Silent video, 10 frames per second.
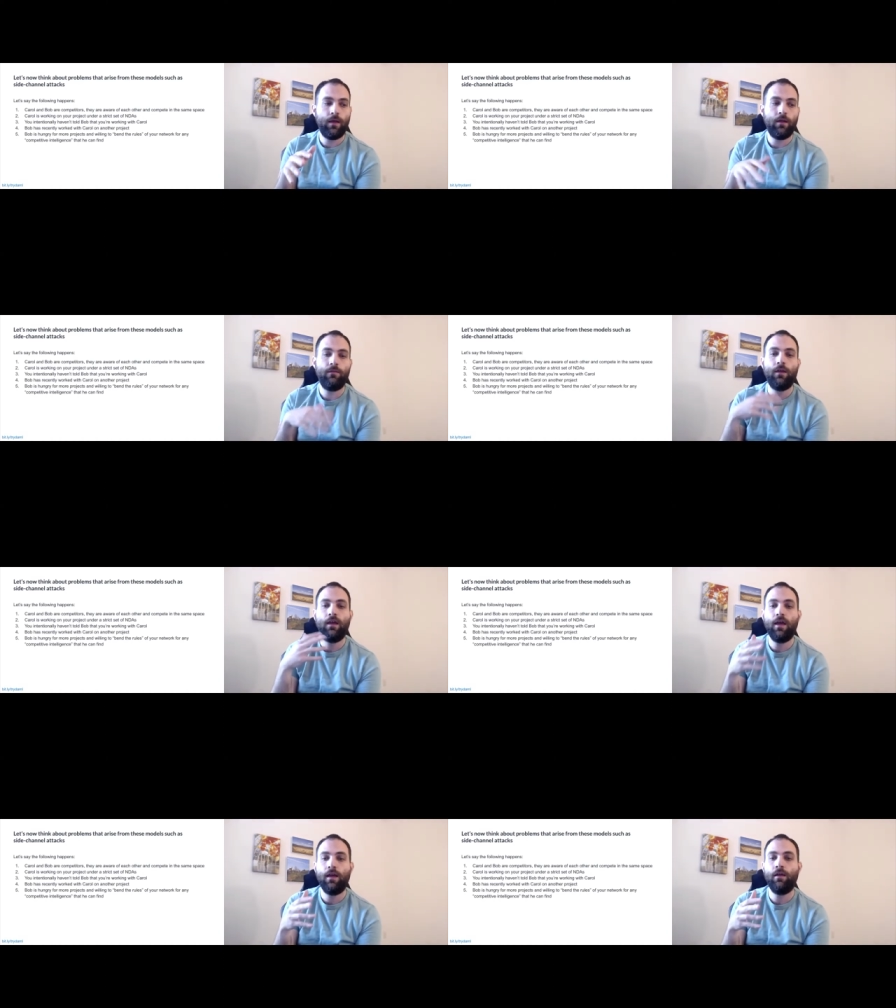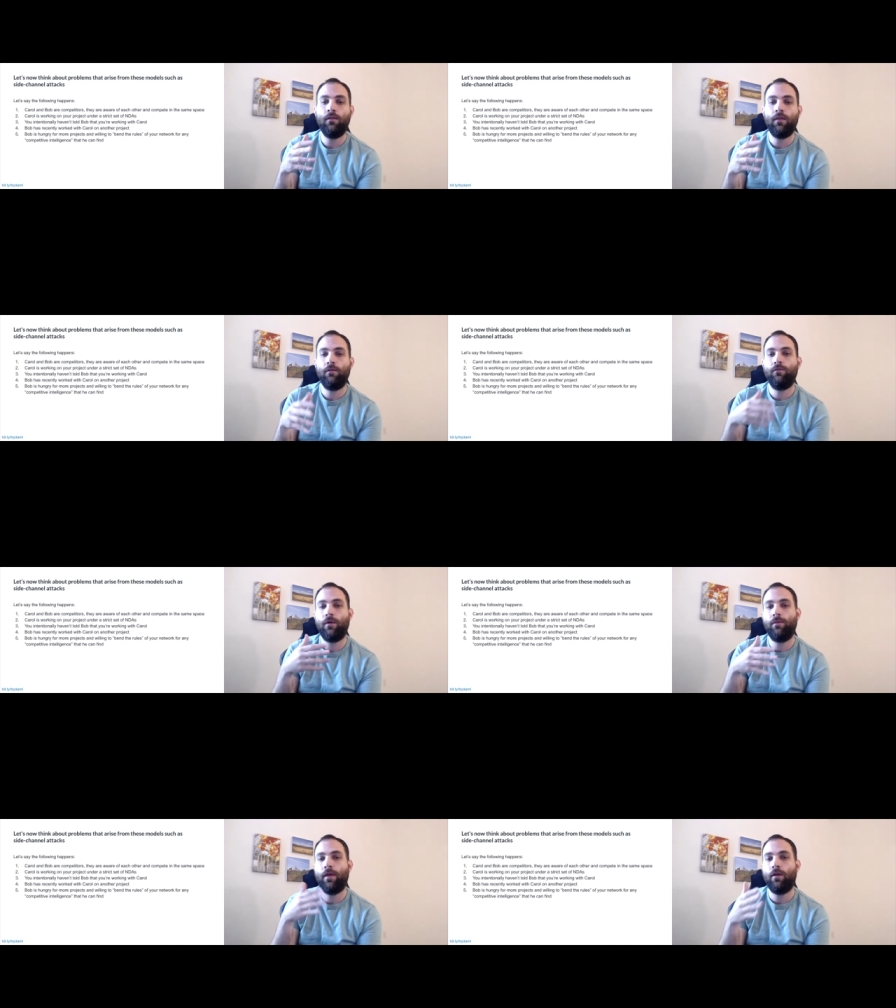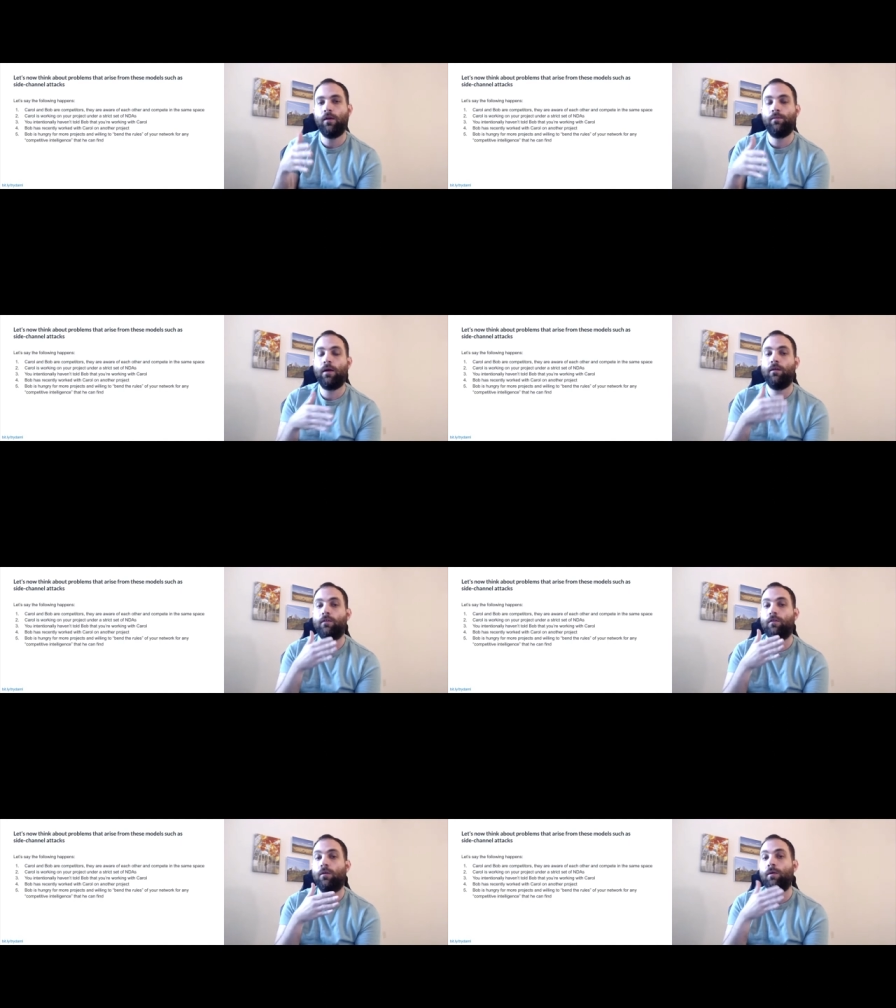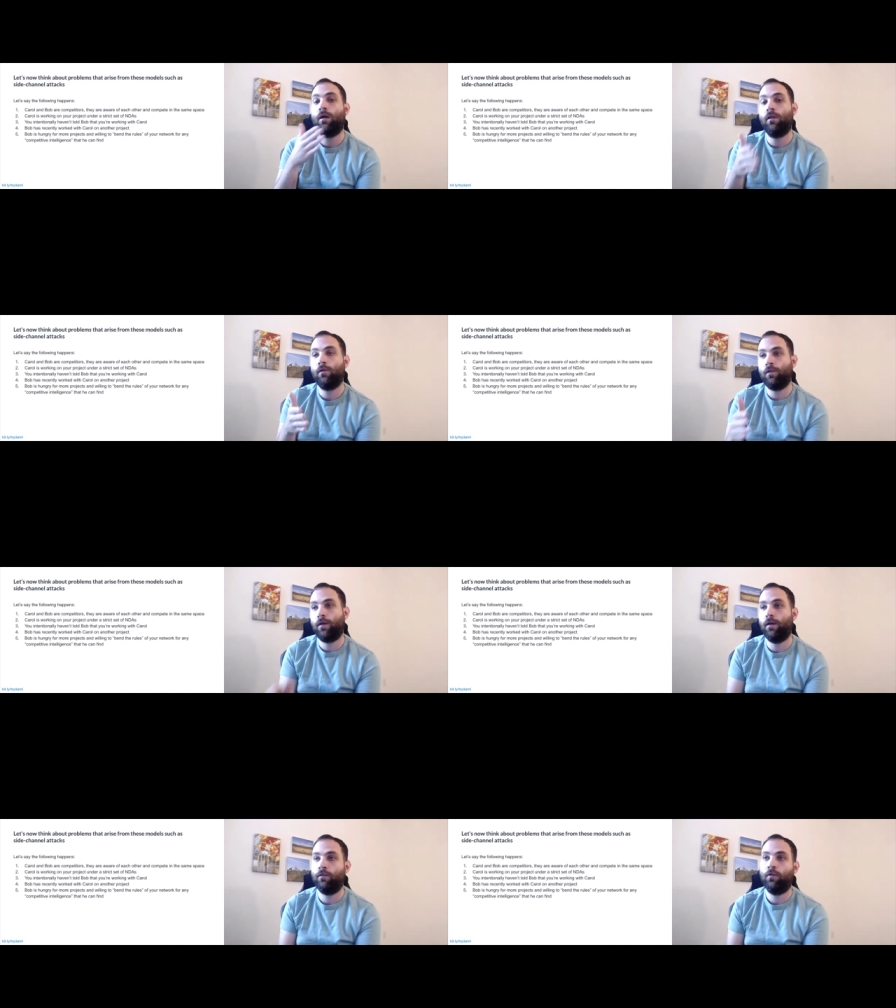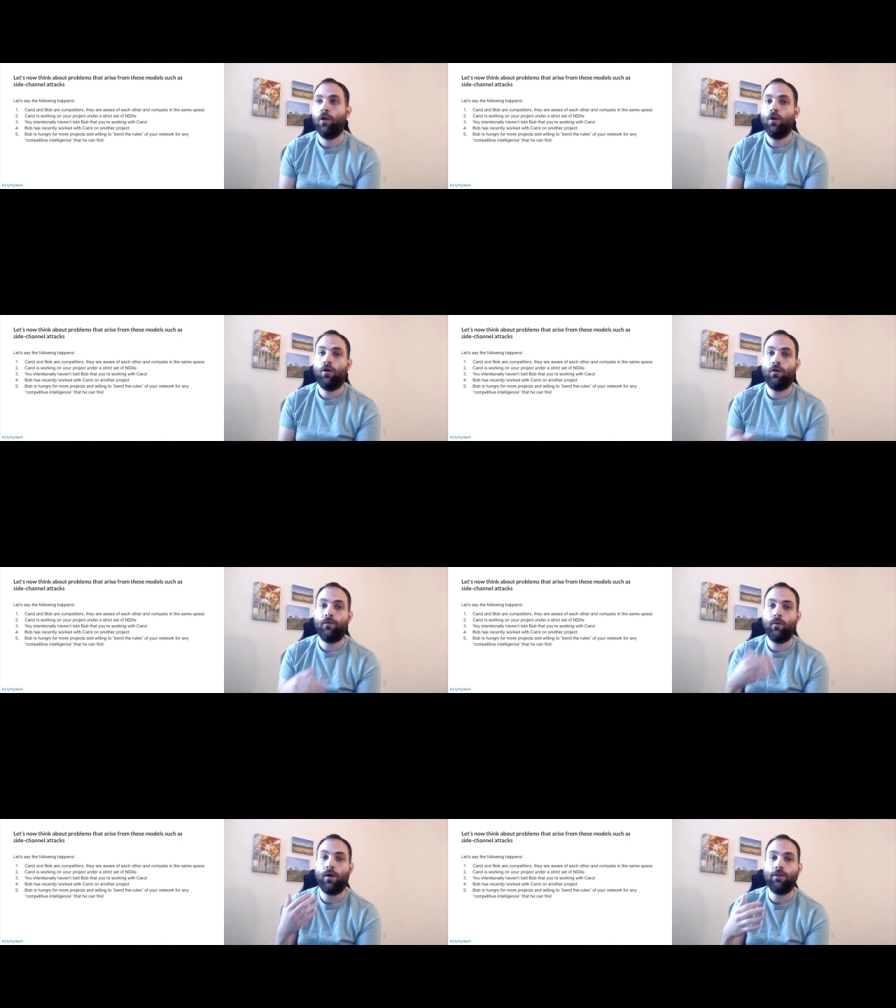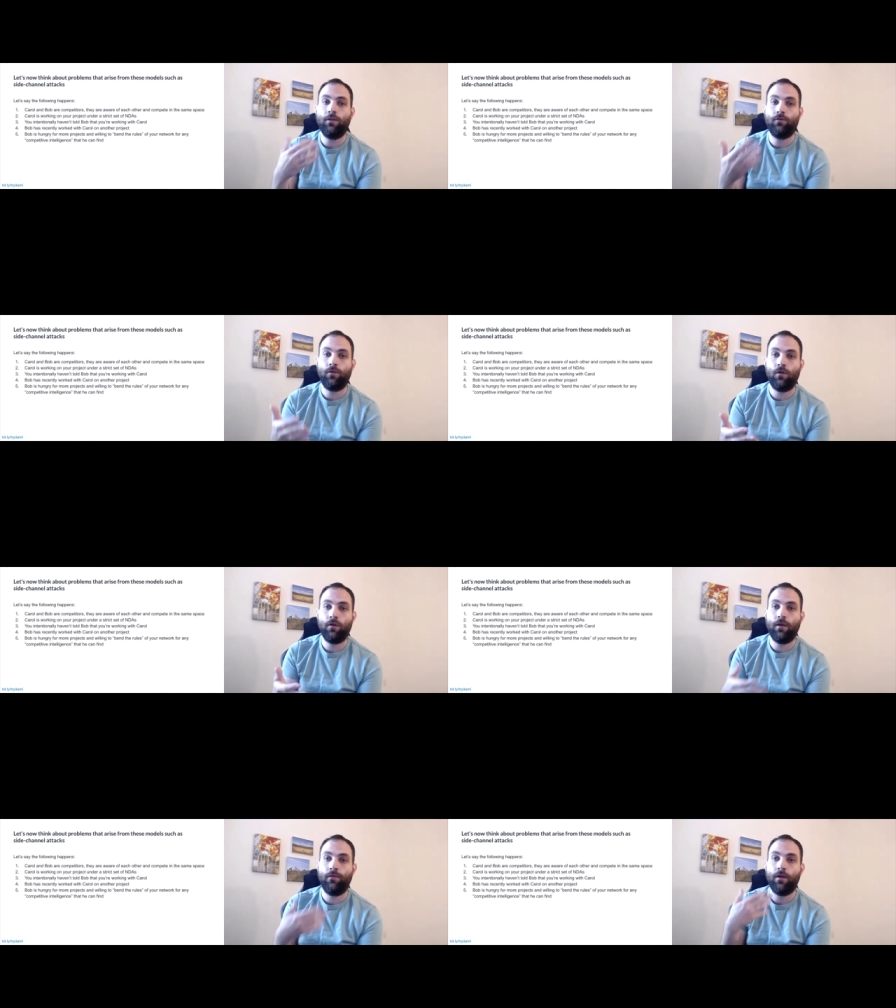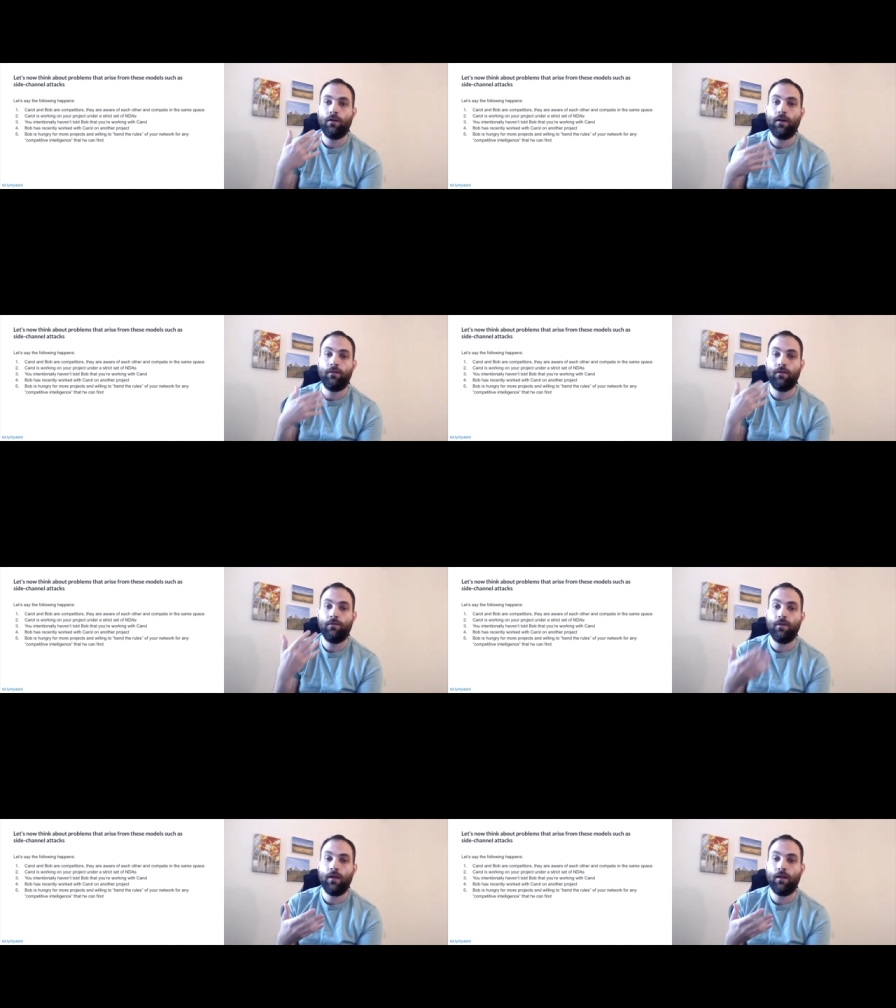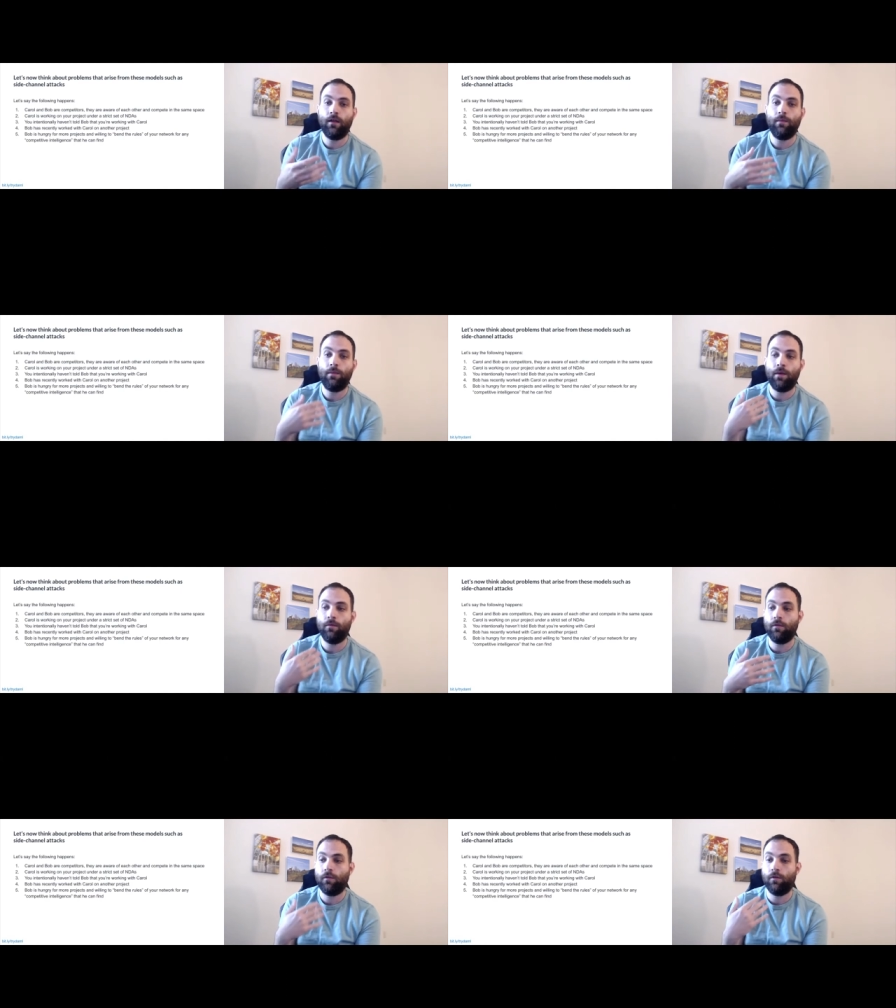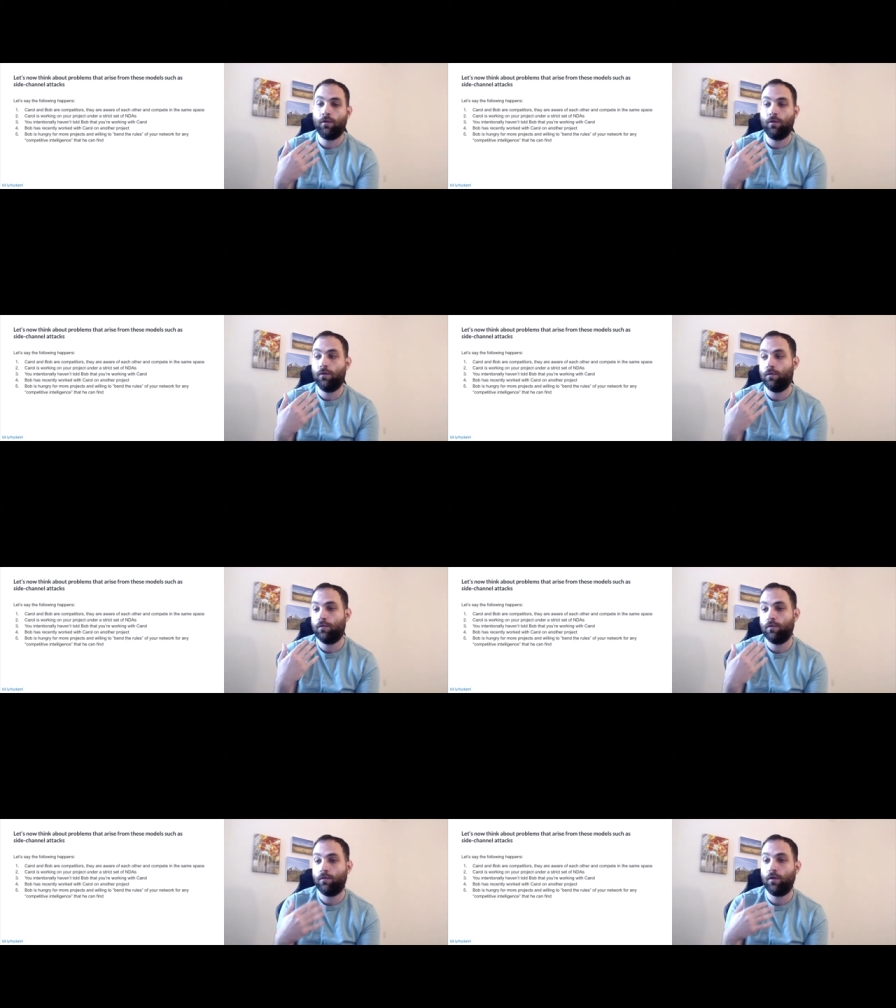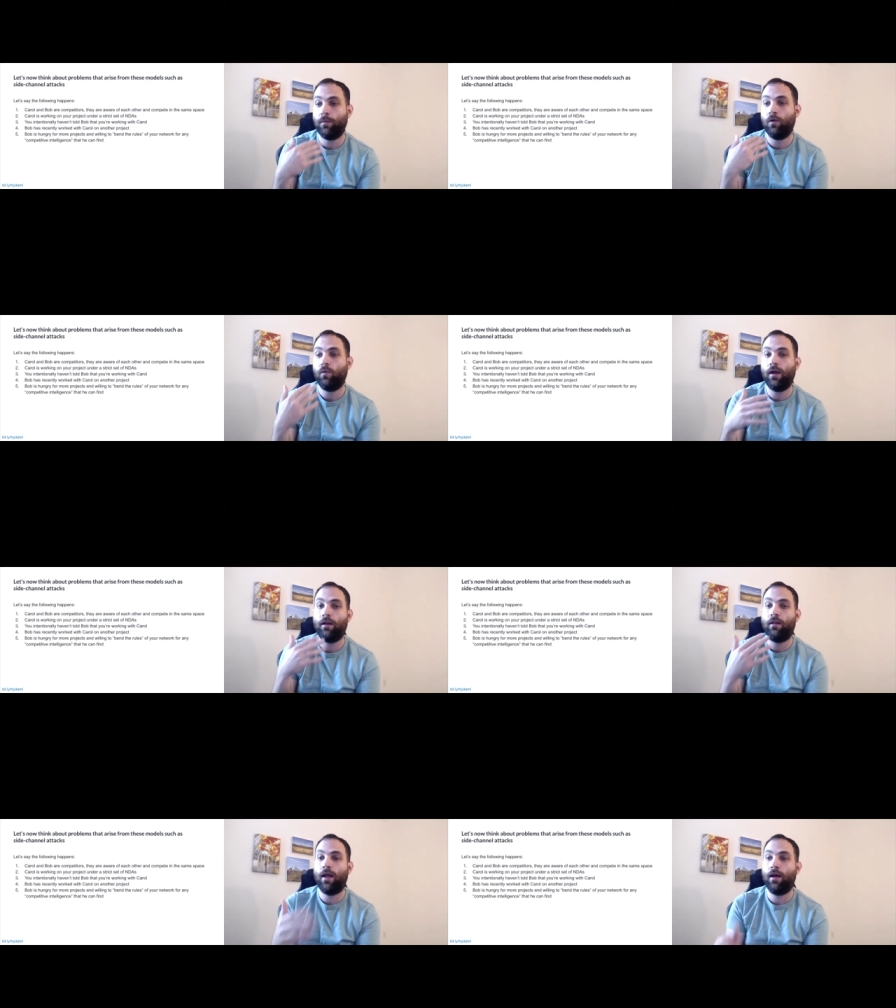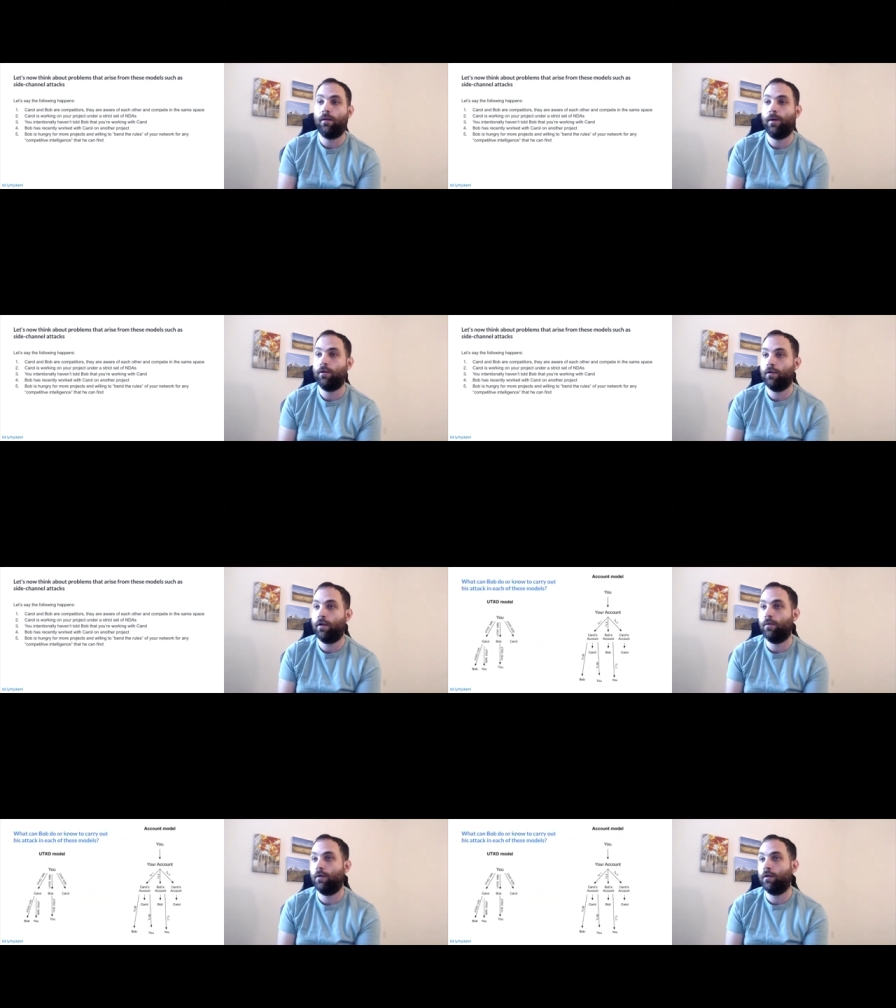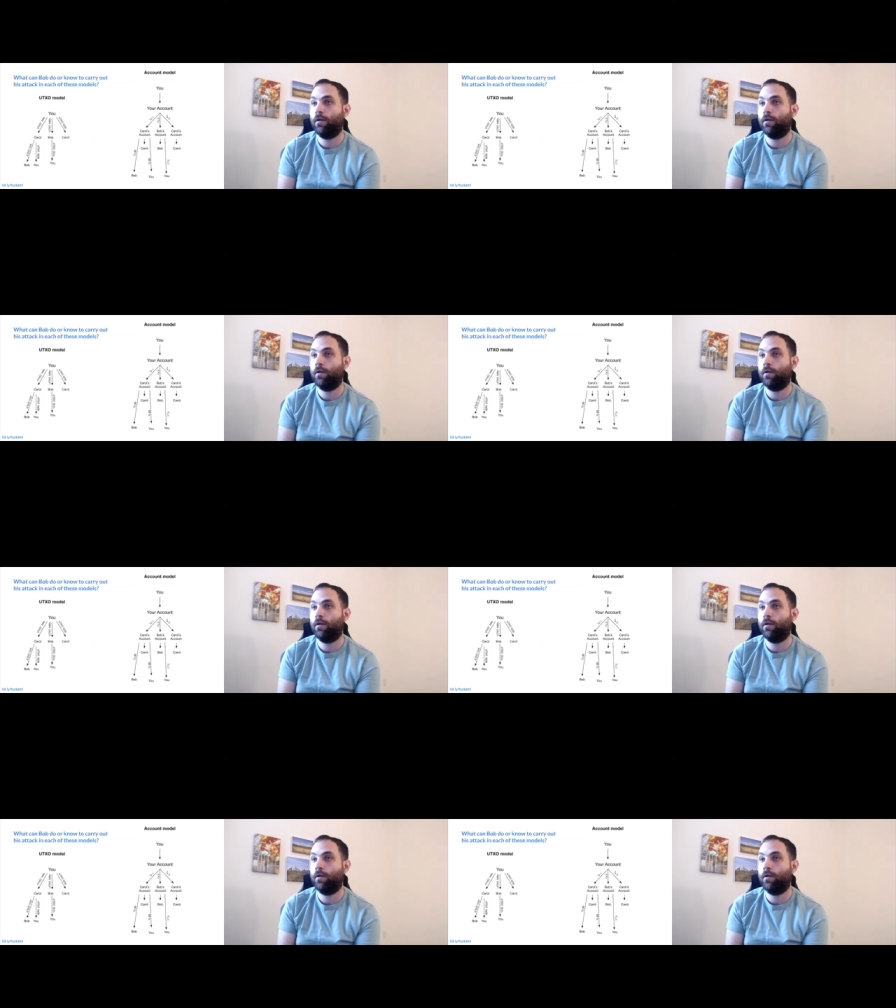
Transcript: And if he can, then from there, he can probably determine other things. Or if he watches for long enough and collects enough data, he might be able to deter determine quite a lot about your network.